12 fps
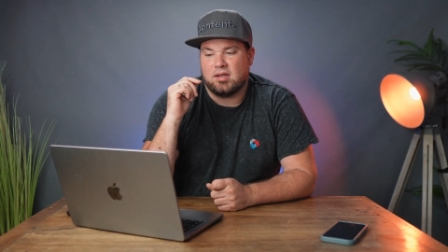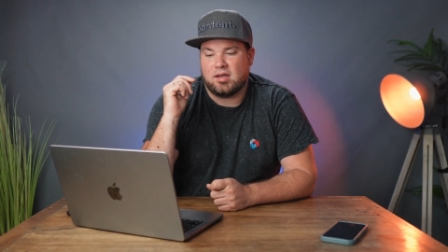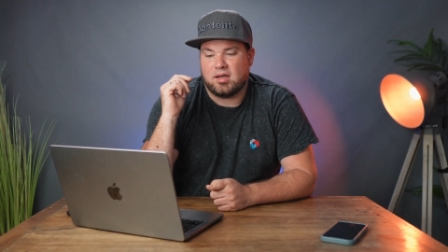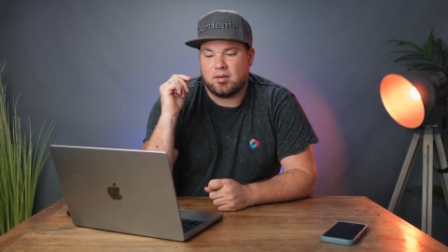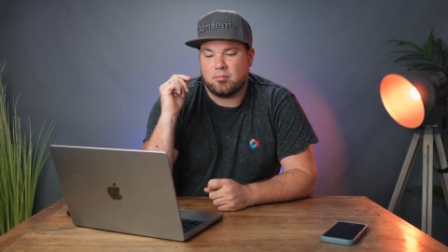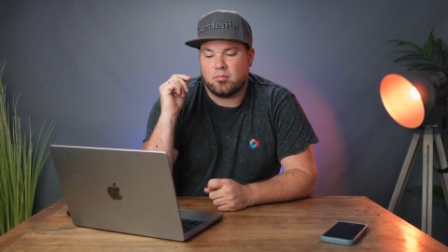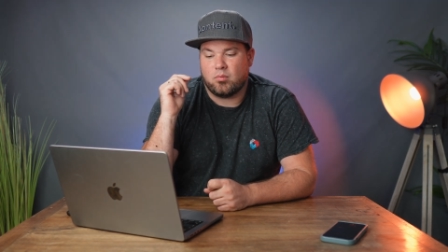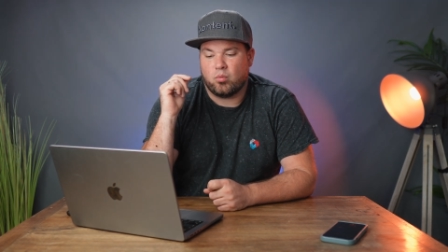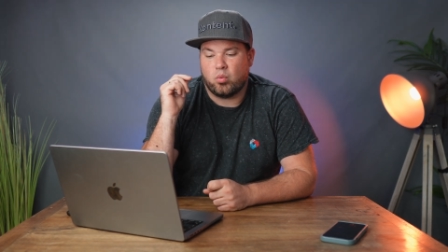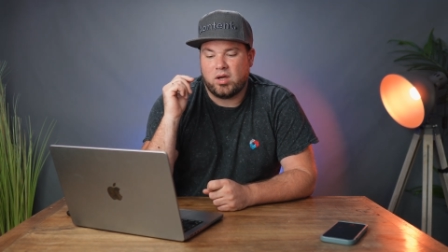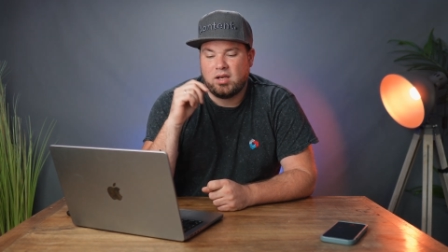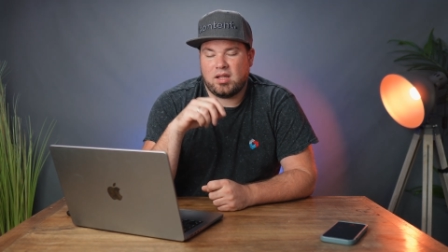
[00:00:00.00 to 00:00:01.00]
um,
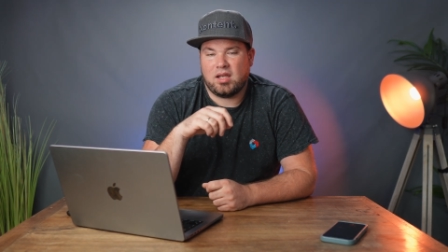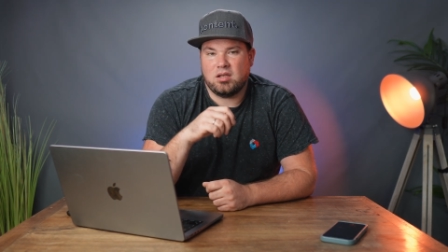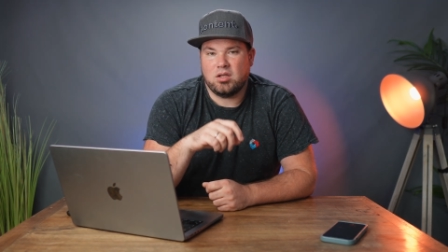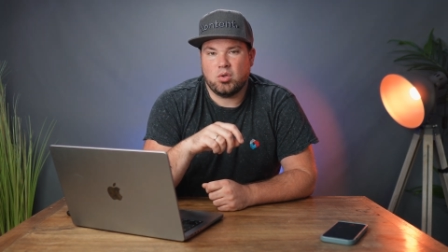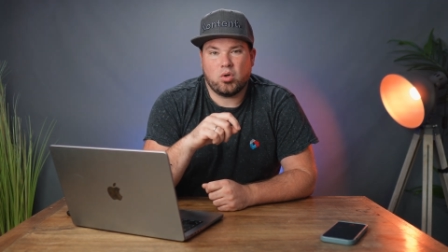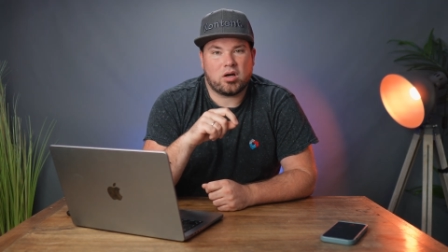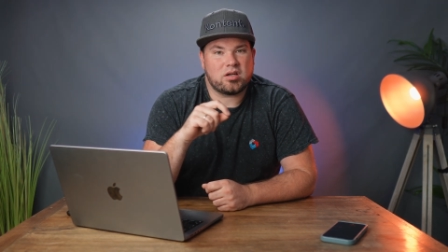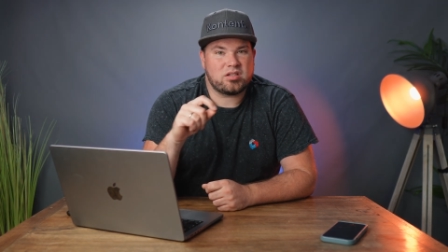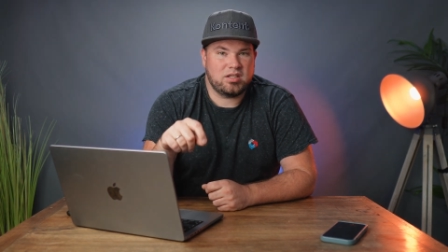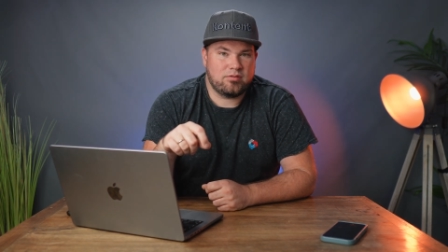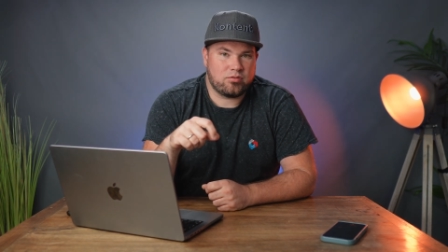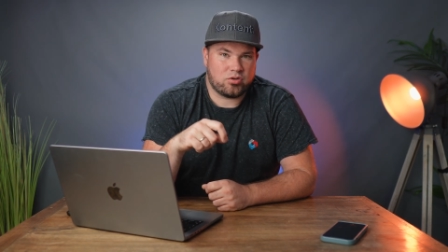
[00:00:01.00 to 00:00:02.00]
when a new
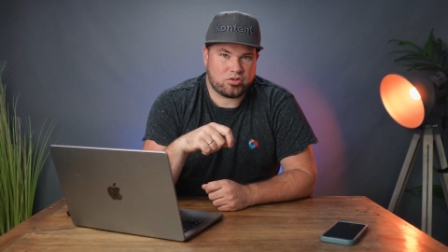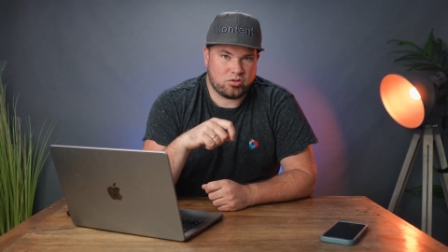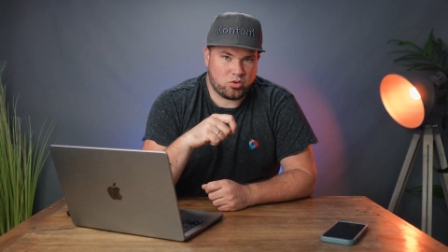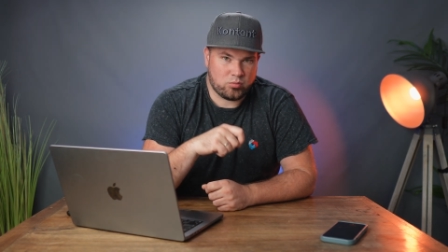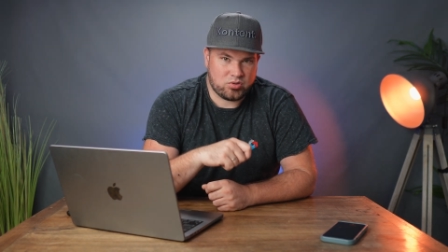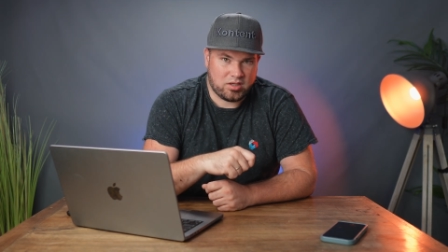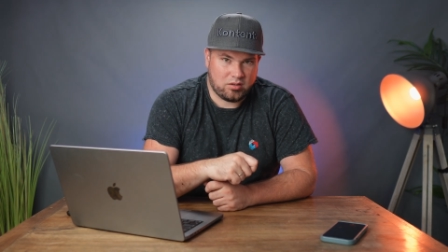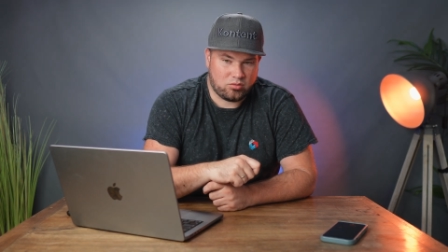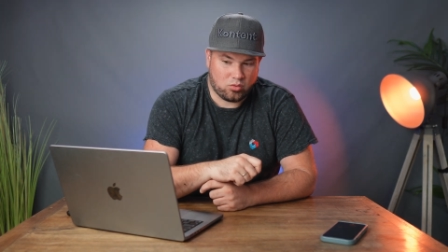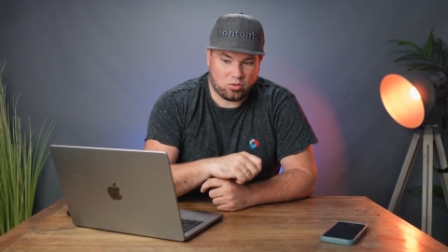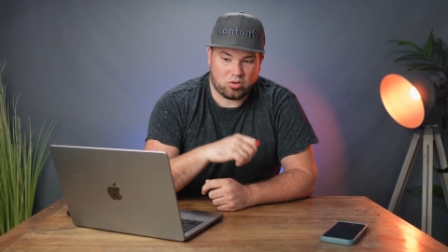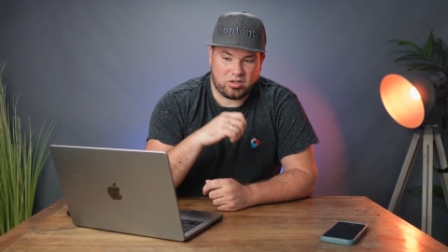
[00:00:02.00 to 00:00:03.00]
RC version comes out
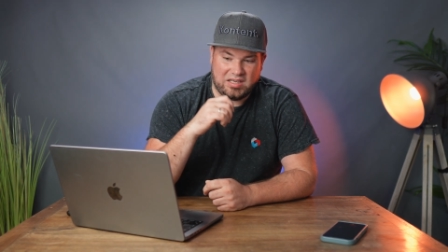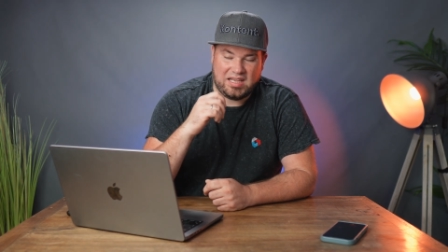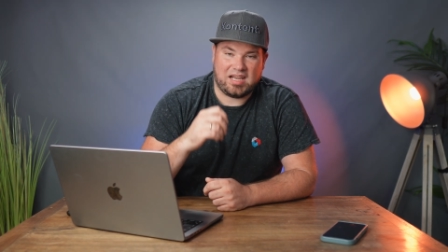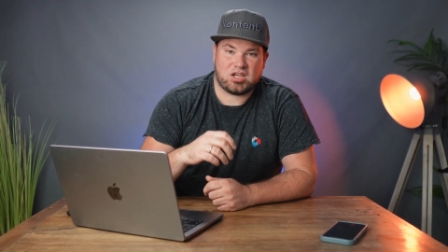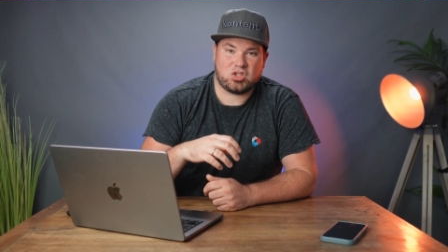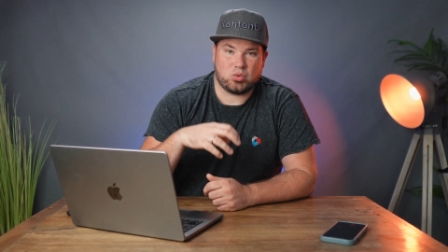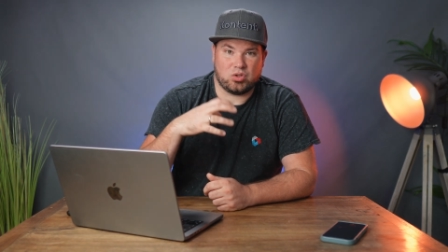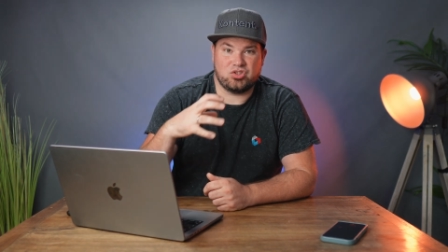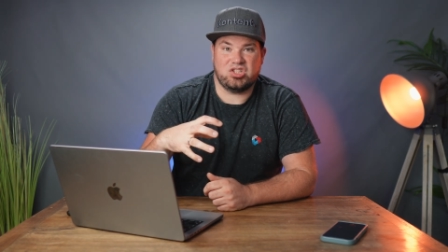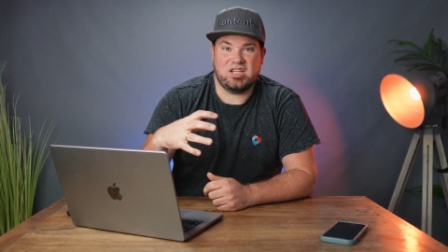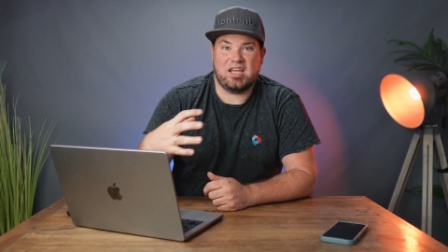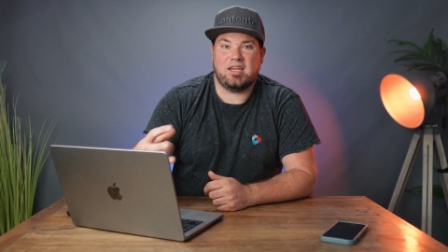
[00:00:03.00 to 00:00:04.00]
or the actual
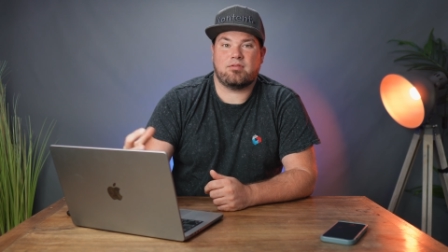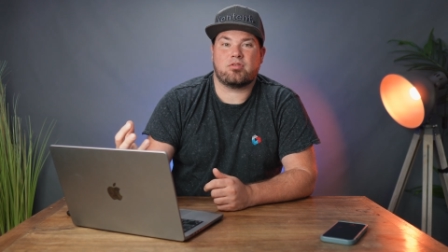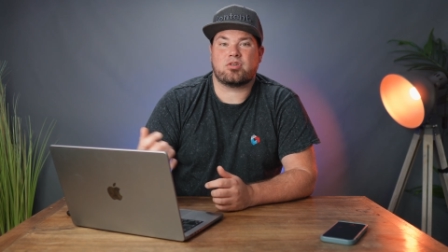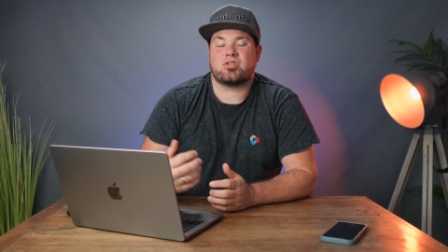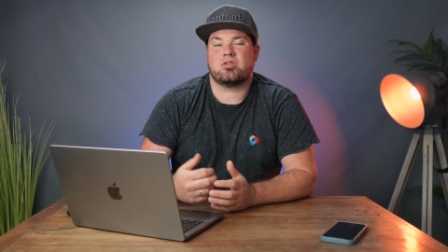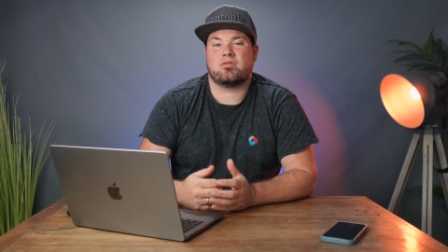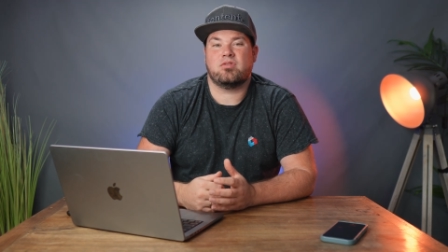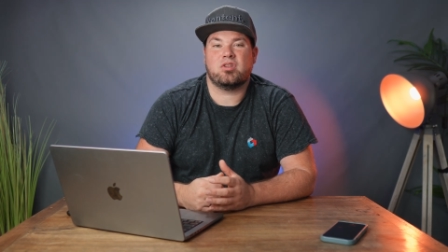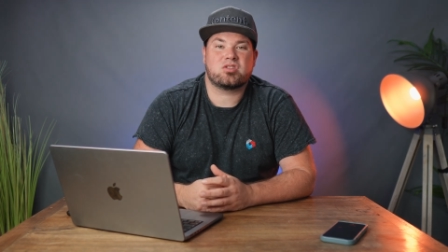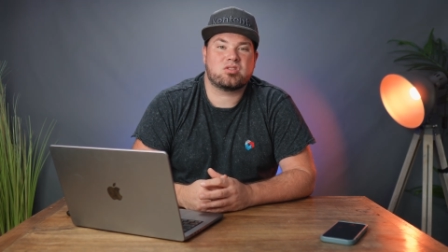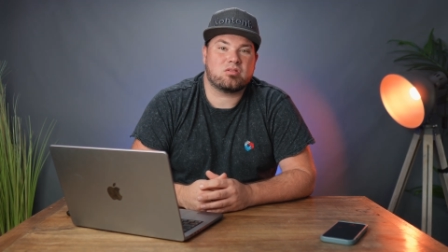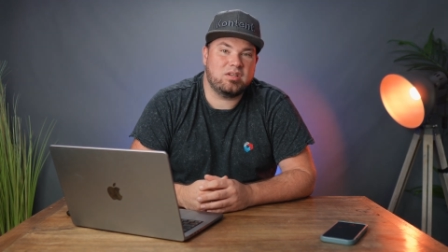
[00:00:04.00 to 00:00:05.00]
GA version of
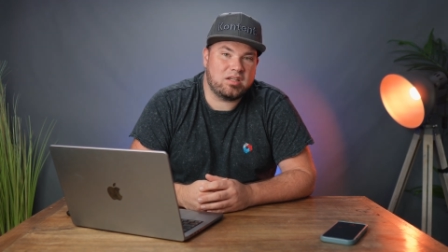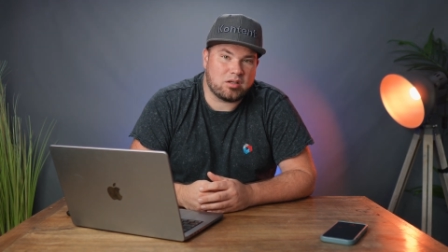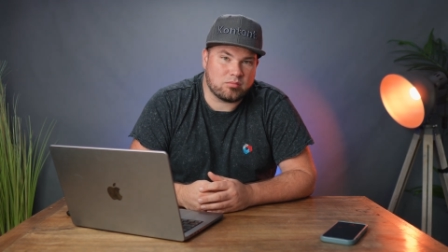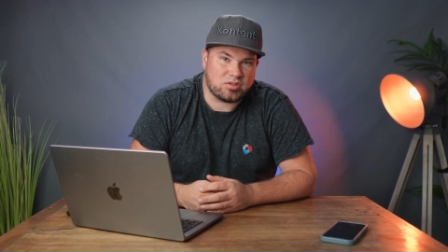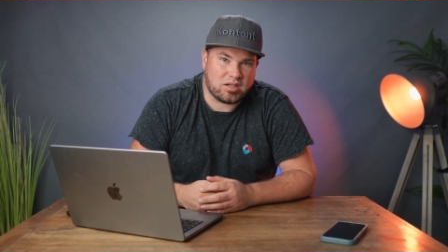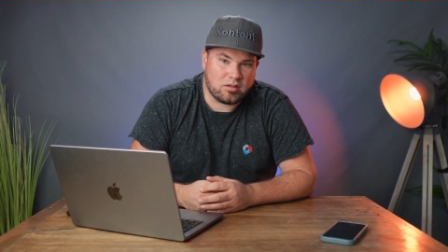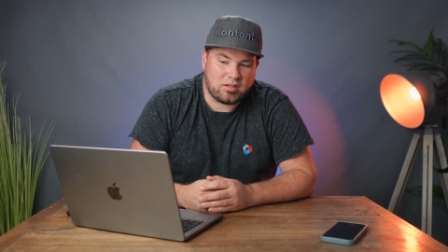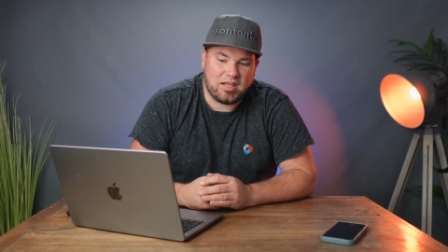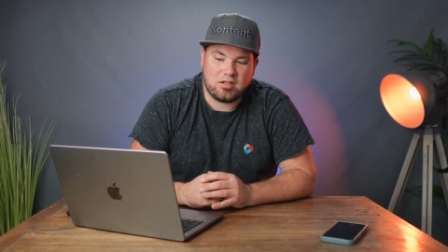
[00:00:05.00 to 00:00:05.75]
Nuxt 3 comes out,